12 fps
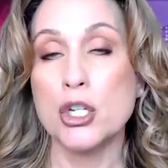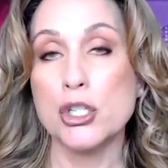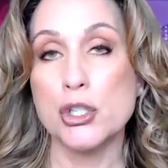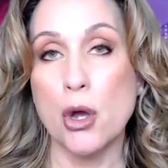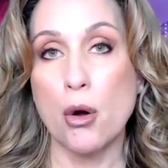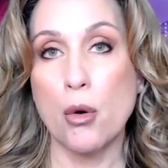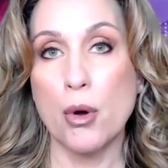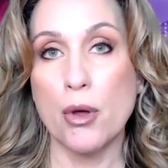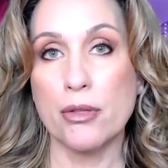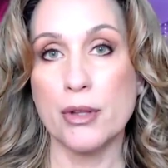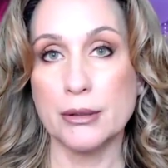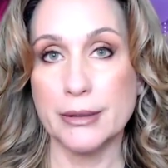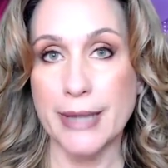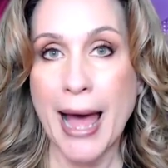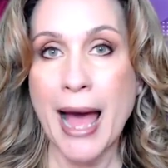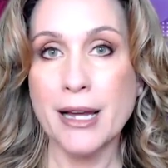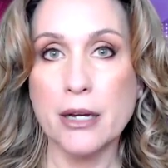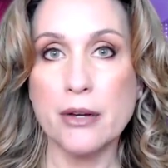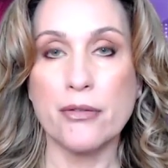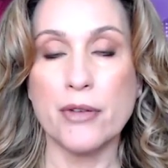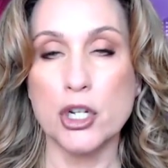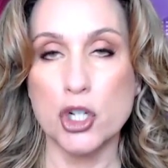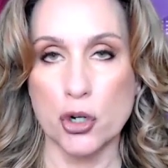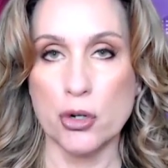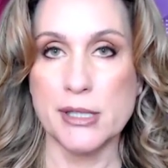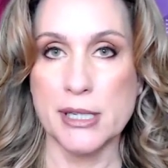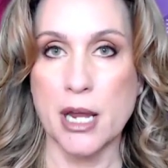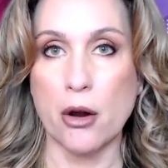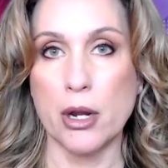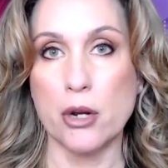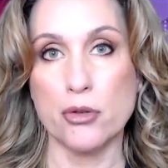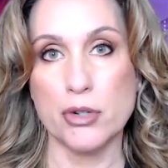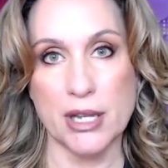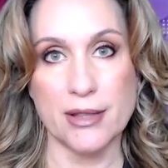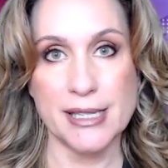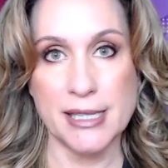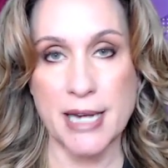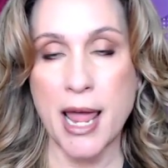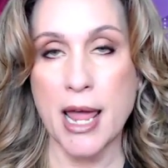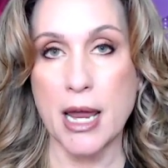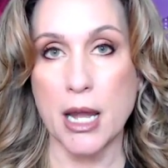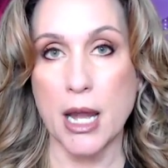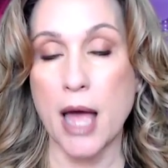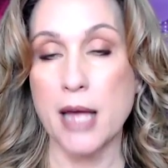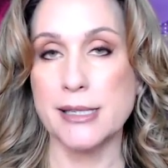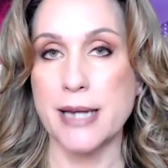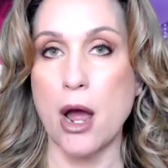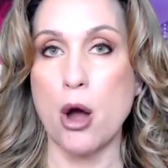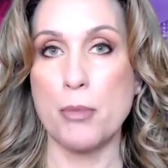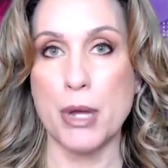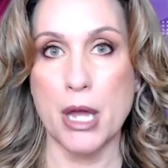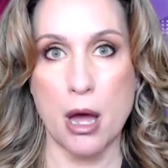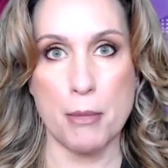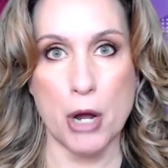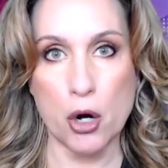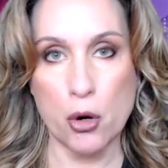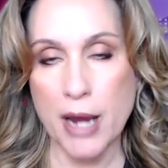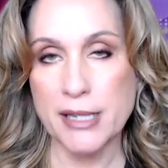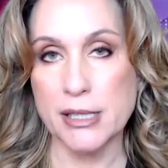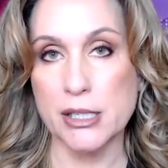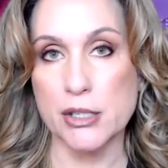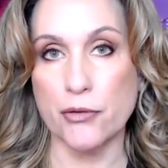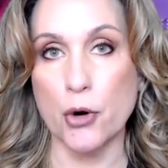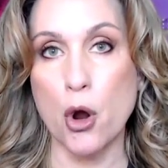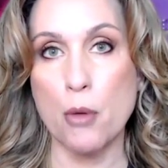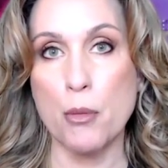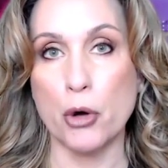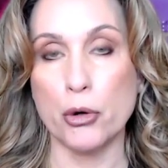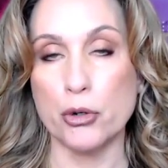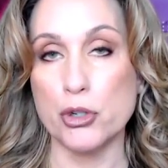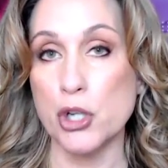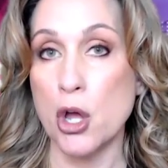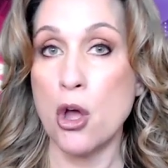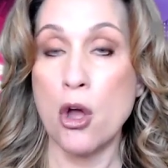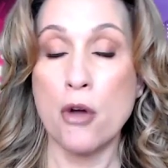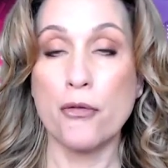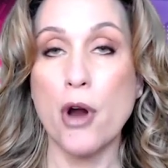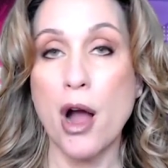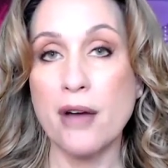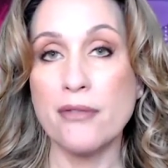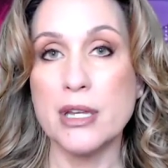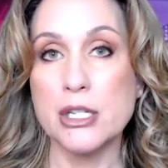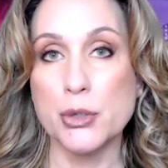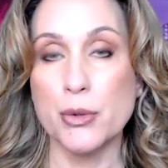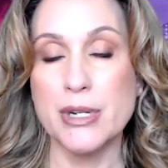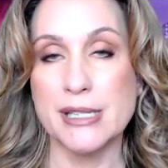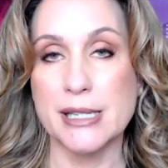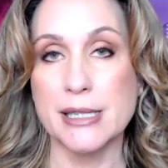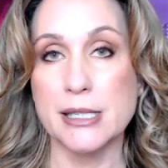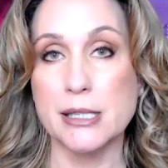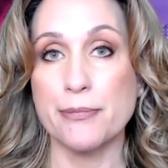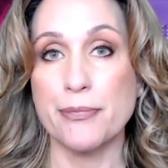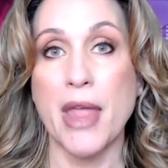So the lack of insurance carriers in the state has now become a crisis for homeowners for obvious reasons.